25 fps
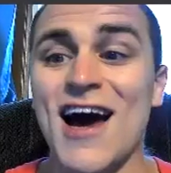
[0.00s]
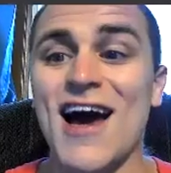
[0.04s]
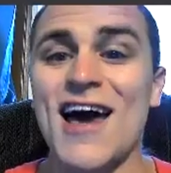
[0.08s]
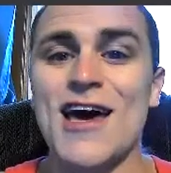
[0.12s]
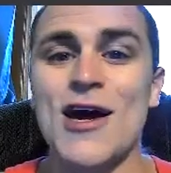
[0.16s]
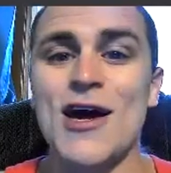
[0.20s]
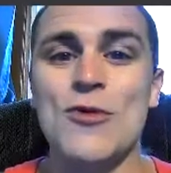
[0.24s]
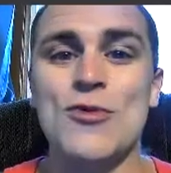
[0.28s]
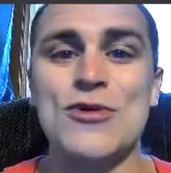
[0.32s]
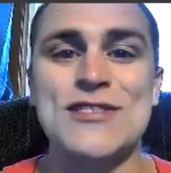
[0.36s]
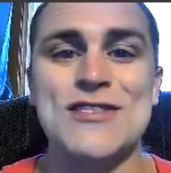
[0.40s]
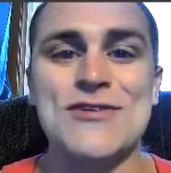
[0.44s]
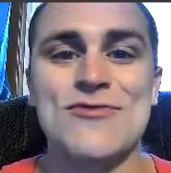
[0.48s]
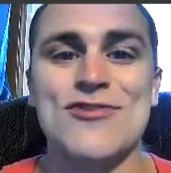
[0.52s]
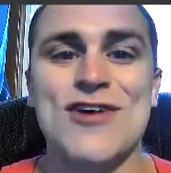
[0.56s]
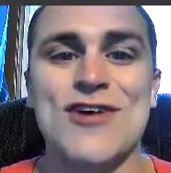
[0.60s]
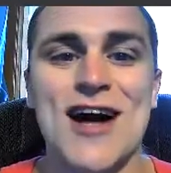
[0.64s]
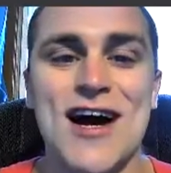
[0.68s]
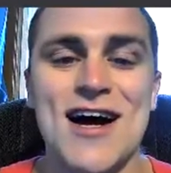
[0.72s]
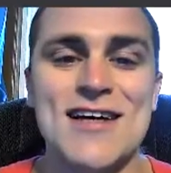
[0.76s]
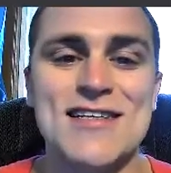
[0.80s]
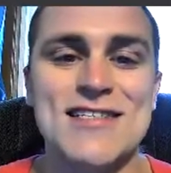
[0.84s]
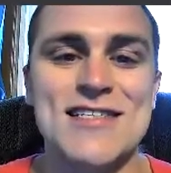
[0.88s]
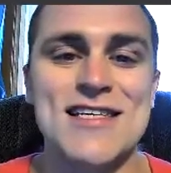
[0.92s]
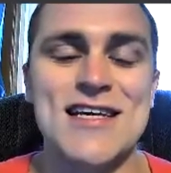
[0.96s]
Hey, what's up,
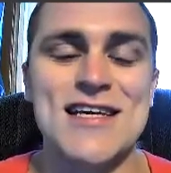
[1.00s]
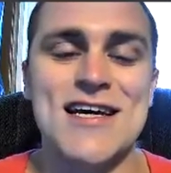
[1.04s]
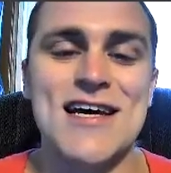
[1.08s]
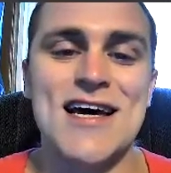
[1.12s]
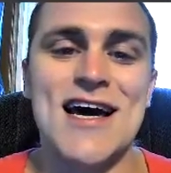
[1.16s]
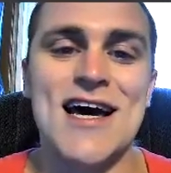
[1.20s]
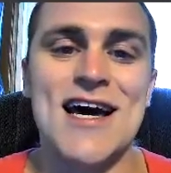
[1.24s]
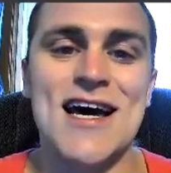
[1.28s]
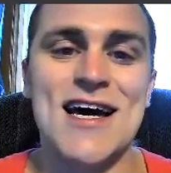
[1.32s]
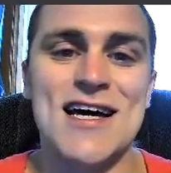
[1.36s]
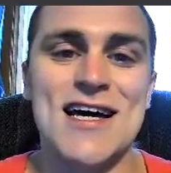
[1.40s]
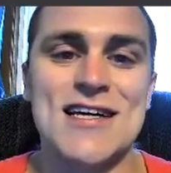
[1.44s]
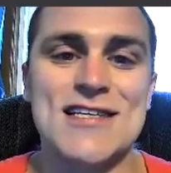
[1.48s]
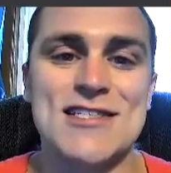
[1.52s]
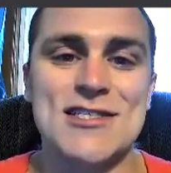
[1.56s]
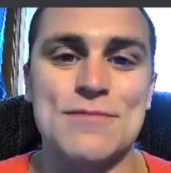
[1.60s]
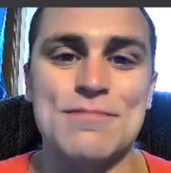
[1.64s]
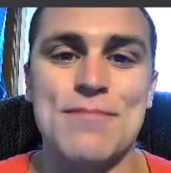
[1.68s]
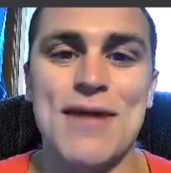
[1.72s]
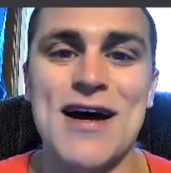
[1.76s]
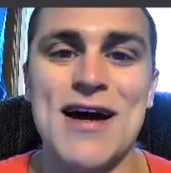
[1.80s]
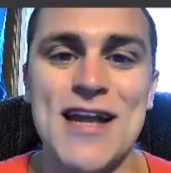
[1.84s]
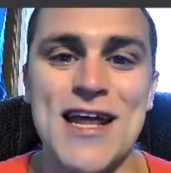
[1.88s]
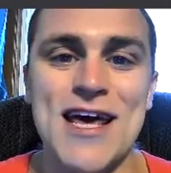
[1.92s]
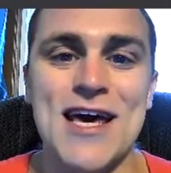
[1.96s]
guys? And so
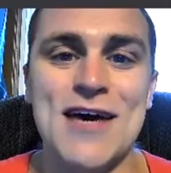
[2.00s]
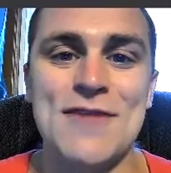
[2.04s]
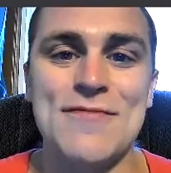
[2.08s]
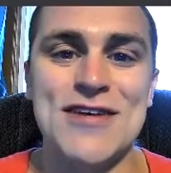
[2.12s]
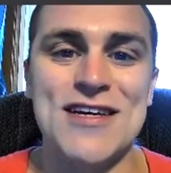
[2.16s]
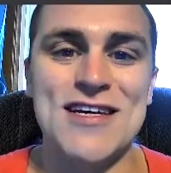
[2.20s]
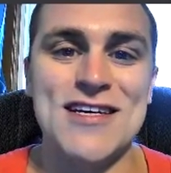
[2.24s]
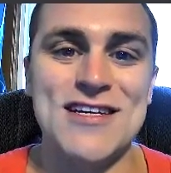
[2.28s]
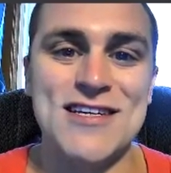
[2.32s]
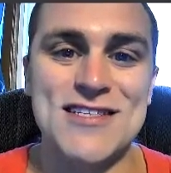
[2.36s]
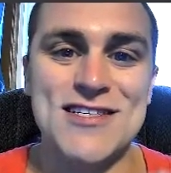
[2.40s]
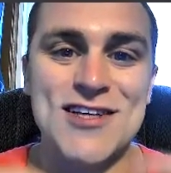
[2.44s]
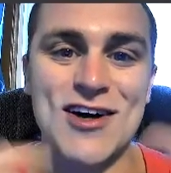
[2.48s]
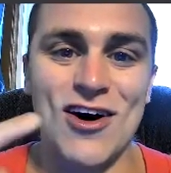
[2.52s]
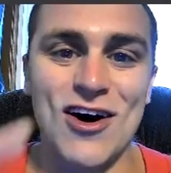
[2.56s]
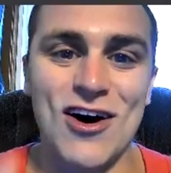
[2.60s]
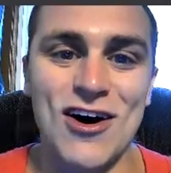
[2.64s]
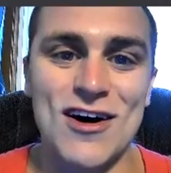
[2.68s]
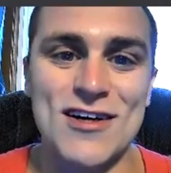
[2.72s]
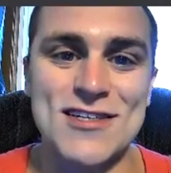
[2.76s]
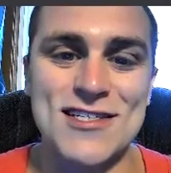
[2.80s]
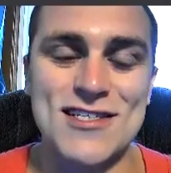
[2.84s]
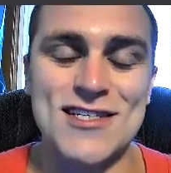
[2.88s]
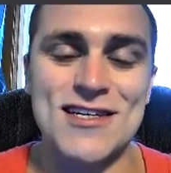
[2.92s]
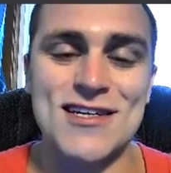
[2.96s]
my name is
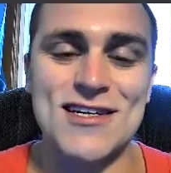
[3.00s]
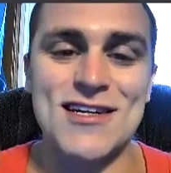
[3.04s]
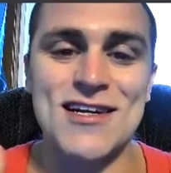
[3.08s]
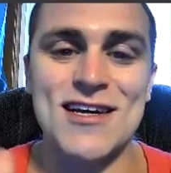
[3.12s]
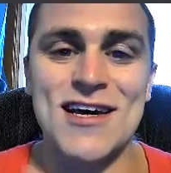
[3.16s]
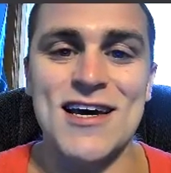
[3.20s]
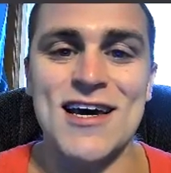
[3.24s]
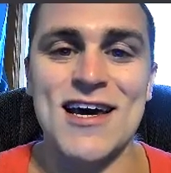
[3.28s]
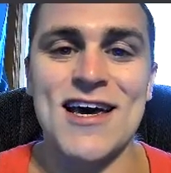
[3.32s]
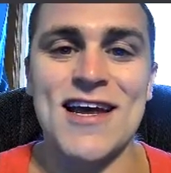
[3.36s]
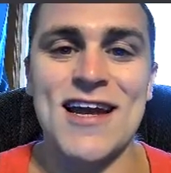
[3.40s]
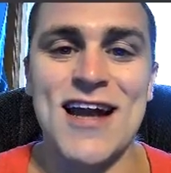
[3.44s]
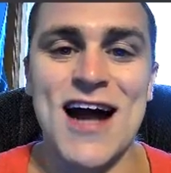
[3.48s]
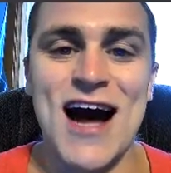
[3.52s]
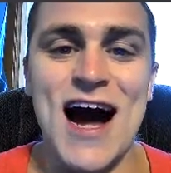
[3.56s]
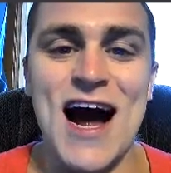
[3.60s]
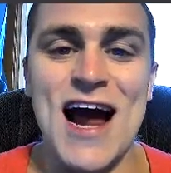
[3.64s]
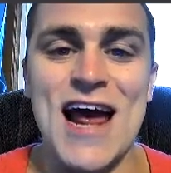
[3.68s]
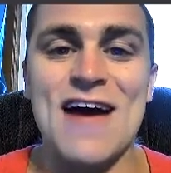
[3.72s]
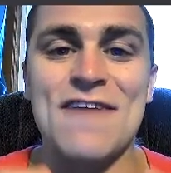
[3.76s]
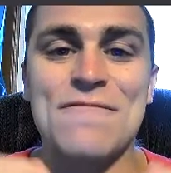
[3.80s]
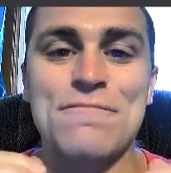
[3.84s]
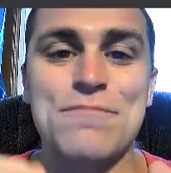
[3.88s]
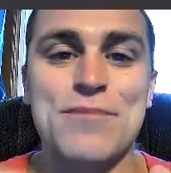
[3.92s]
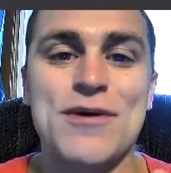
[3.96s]
Austin, and
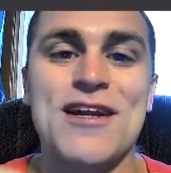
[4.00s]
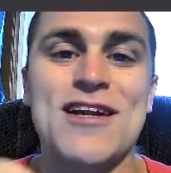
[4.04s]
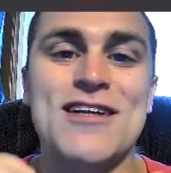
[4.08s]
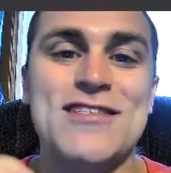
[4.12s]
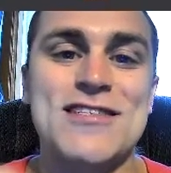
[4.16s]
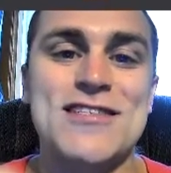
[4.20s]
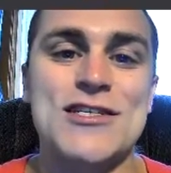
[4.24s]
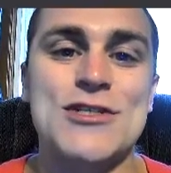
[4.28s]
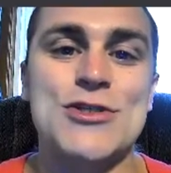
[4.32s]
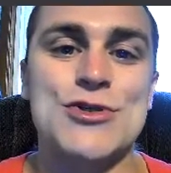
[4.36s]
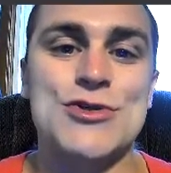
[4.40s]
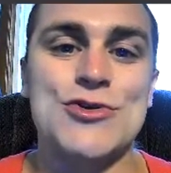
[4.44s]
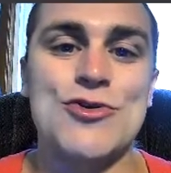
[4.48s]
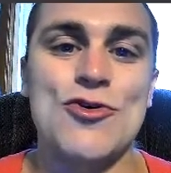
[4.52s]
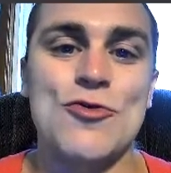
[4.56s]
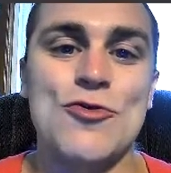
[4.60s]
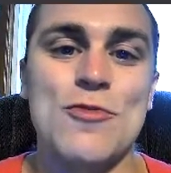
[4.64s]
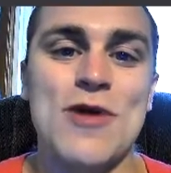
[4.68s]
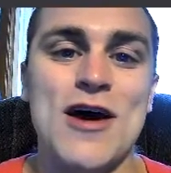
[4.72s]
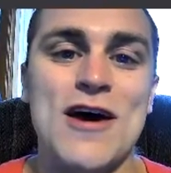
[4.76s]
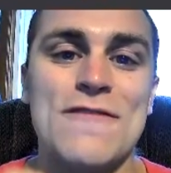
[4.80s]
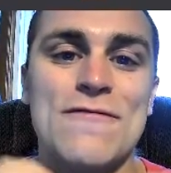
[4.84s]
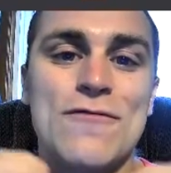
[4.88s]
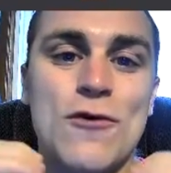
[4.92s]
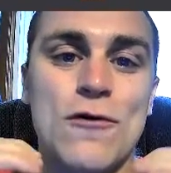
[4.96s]
I have been a digital
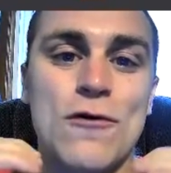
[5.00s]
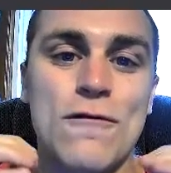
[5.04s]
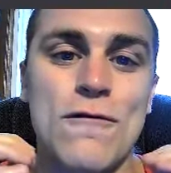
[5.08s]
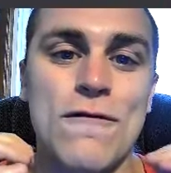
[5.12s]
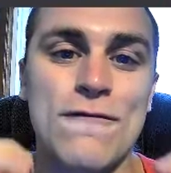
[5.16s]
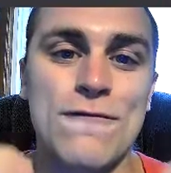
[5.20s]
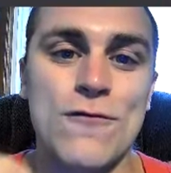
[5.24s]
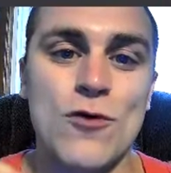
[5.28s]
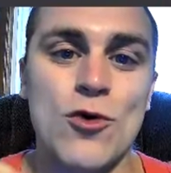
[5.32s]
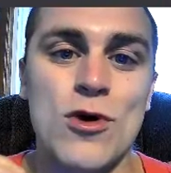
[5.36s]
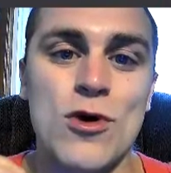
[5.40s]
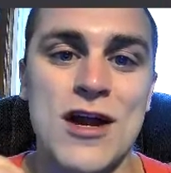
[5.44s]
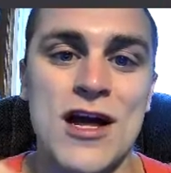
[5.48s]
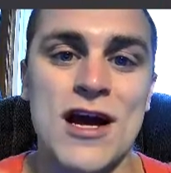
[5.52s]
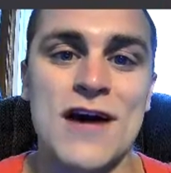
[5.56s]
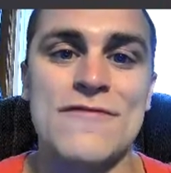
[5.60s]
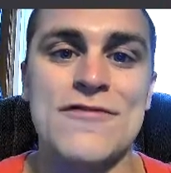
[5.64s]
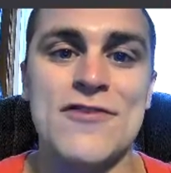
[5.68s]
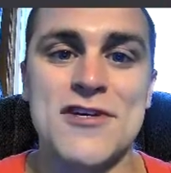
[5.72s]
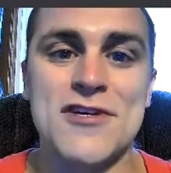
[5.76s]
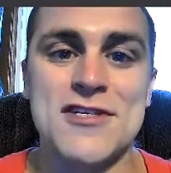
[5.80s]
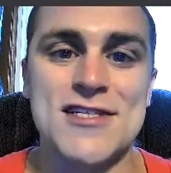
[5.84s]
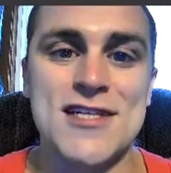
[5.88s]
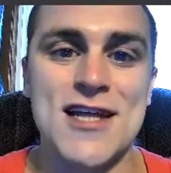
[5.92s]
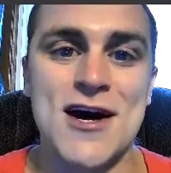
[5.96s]
nomad for over four and a
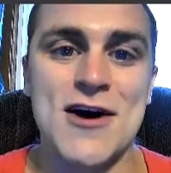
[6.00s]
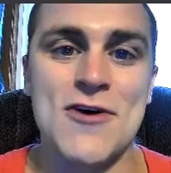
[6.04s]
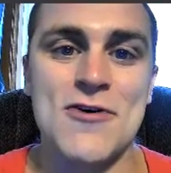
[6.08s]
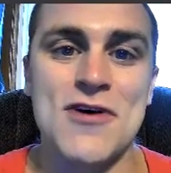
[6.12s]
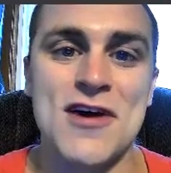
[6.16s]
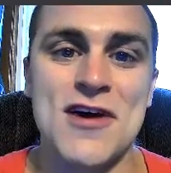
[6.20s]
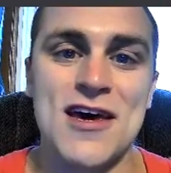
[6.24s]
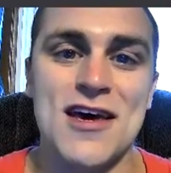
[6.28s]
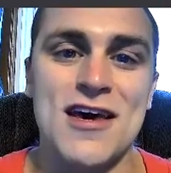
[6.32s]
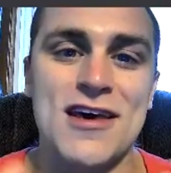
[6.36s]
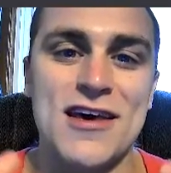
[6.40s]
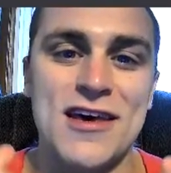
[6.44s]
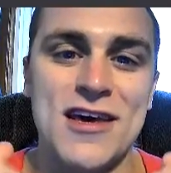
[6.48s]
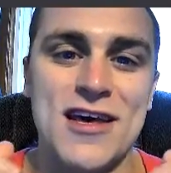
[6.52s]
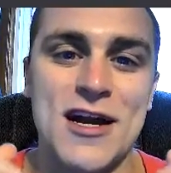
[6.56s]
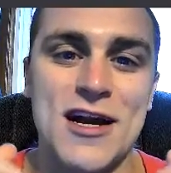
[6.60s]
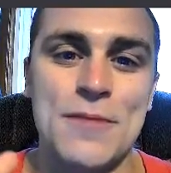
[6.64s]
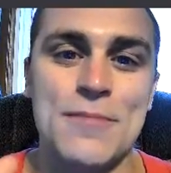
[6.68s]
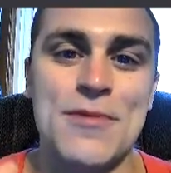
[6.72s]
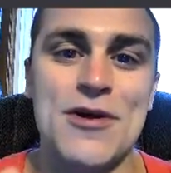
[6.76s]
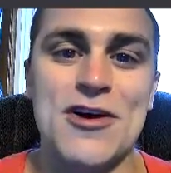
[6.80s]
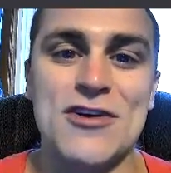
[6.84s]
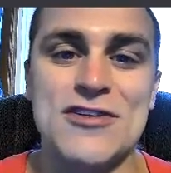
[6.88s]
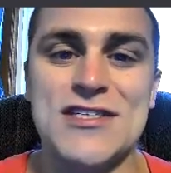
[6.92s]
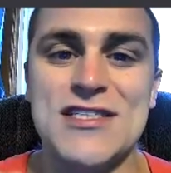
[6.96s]
half years now, and
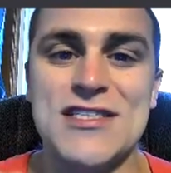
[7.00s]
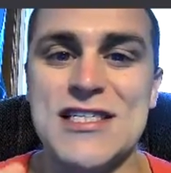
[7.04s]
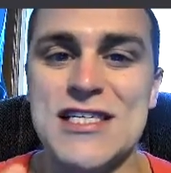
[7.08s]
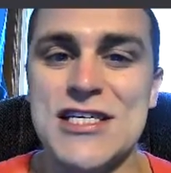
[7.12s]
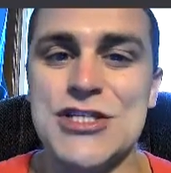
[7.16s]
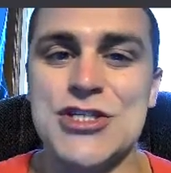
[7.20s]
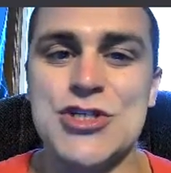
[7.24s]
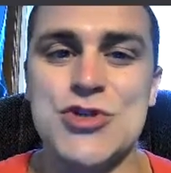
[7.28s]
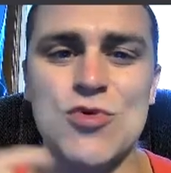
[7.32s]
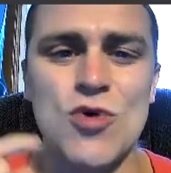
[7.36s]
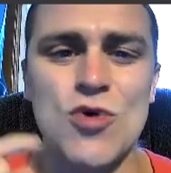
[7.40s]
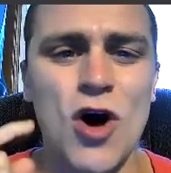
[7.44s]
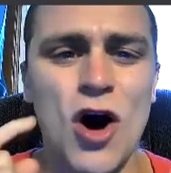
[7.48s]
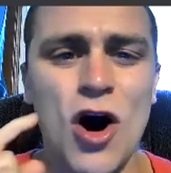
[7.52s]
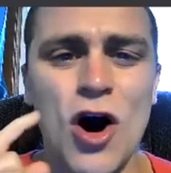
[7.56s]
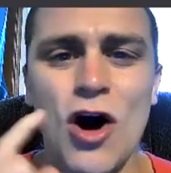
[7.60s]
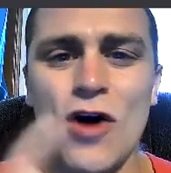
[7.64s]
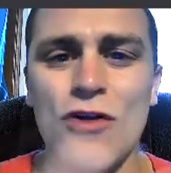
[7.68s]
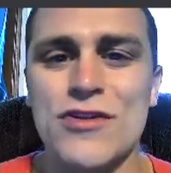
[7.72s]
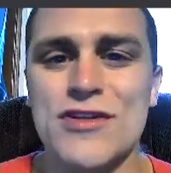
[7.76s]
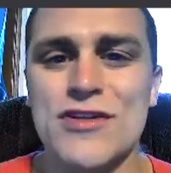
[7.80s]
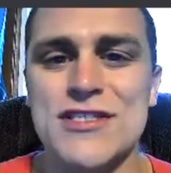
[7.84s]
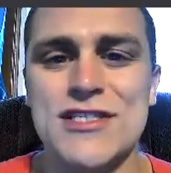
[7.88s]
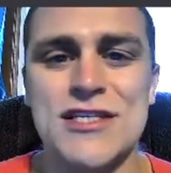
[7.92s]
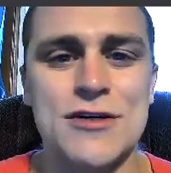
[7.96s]
I'm here to teach you
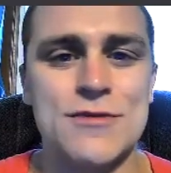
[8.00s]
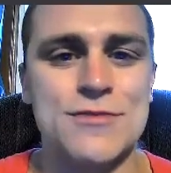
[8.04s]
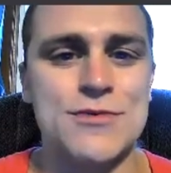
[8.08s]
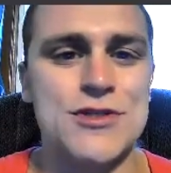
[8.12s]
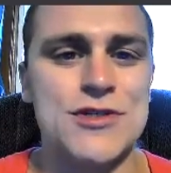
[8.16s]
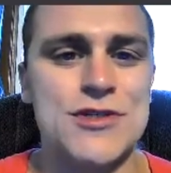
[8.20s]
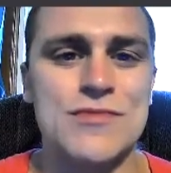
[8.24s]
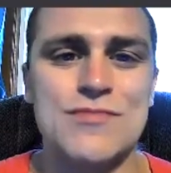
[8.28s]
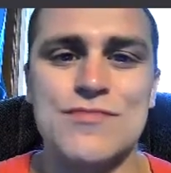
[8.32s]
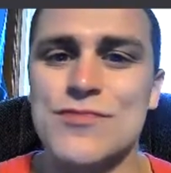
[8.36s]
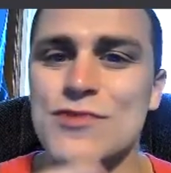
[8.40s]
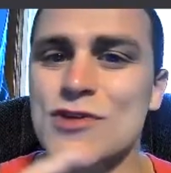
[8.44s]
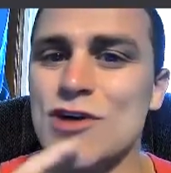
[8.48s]
all the tips,